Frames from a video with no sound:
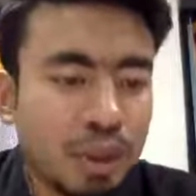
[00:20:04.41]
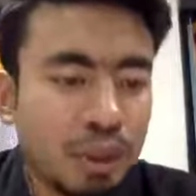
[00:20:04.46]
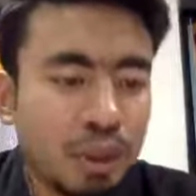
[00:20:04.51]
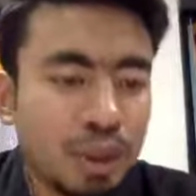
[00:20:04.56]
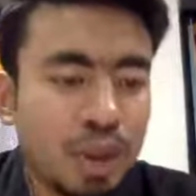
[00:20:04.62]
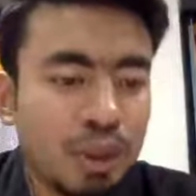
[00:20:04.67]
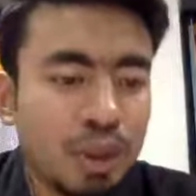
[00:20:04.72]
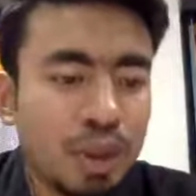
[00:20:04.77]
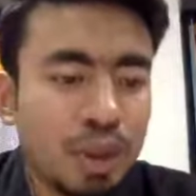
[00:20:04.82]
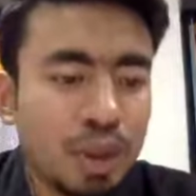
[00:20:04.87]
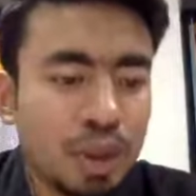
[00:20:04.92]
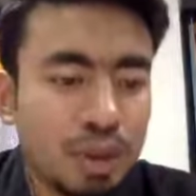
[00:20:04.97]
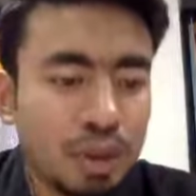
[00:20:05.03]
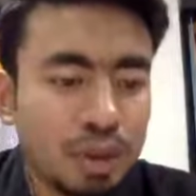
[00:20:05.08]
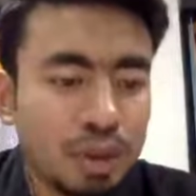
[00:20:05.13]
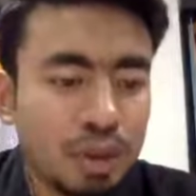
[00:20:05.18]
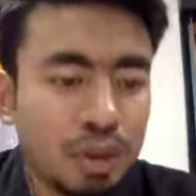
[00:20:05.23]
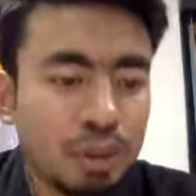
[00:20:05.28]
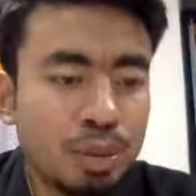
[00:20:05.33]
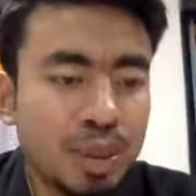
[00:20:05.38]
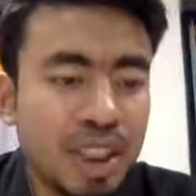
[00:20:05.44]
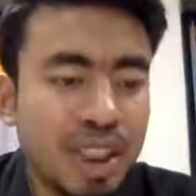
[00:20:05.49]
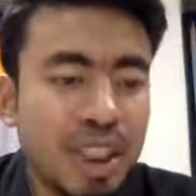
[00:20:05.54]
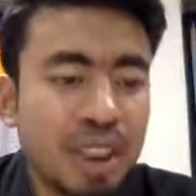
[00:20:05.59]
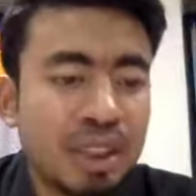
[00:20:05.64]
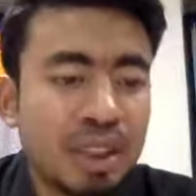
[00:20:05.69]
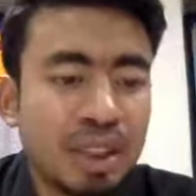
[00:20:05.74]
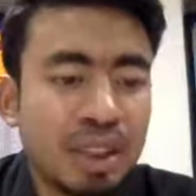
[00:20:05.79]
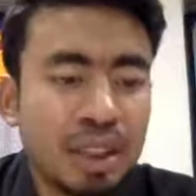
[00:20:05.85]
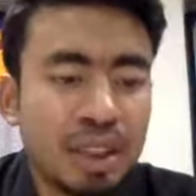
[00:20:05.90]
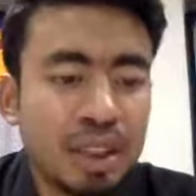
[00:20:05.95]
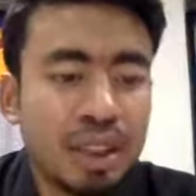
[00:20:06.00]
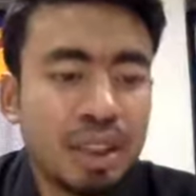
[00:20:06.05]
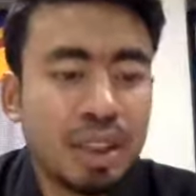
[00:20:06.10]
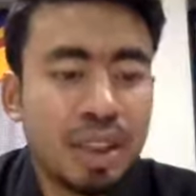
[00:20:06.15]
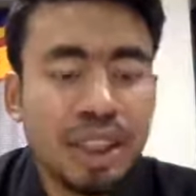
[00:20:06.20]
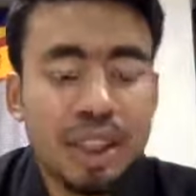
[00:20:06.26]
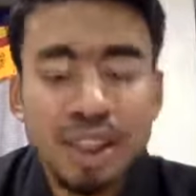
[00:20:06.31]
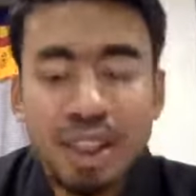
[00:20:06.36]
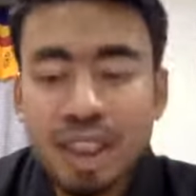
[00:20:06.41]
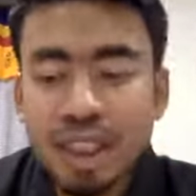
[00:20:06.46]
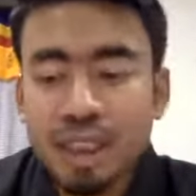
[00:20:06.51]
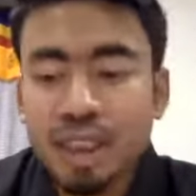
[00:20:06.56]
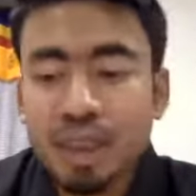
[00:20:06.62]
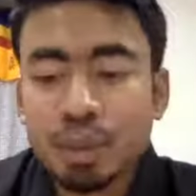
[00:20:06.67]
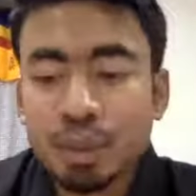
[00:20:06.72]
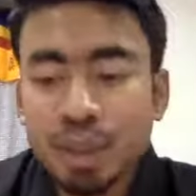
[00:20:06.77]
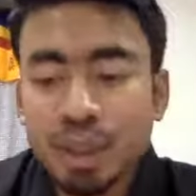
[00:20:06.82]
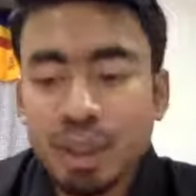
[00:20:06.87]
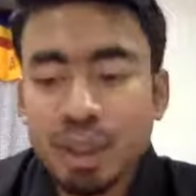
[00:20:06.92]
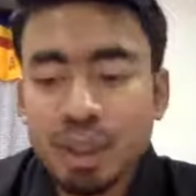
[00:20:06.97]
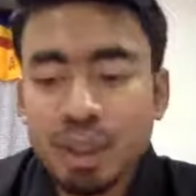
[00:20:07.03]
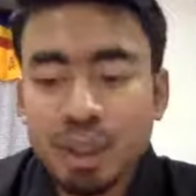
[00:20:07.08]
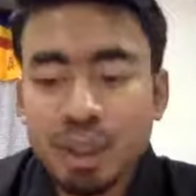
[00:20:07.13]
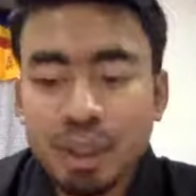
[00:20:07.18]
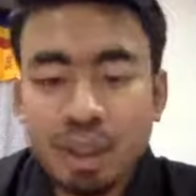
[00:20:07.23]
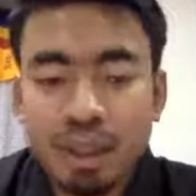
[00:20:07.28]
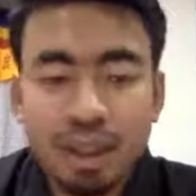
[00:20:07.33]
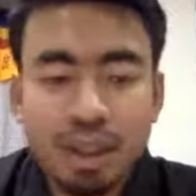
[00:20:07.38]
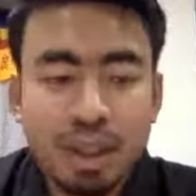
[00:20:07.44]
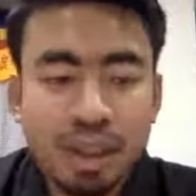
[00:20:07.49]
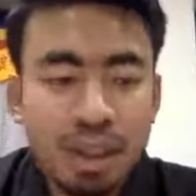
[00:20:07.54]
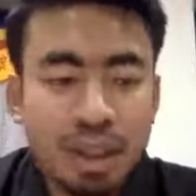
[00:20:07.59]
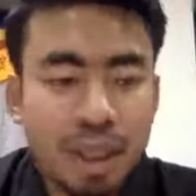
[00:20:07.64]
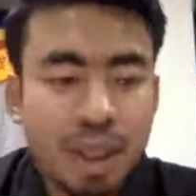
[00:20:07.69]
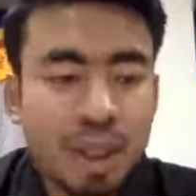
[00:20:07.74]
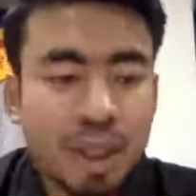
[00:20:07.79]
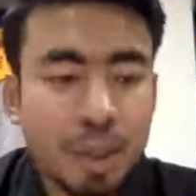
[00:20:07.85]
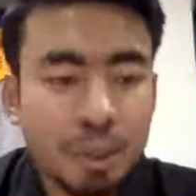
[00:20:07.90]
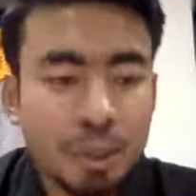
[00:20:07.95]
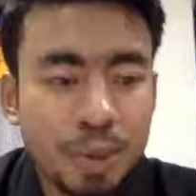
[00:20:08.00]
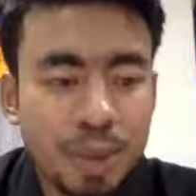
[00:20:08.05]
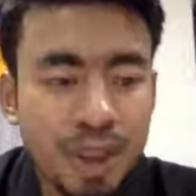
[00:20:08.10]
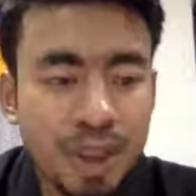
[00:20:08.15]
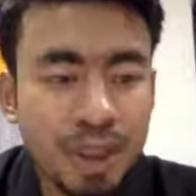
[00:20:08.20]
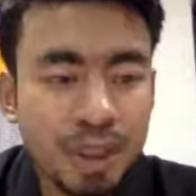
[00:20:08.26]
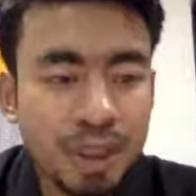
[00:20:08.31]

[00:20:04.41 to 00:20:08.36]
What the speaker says: we will also be engaging with the RUB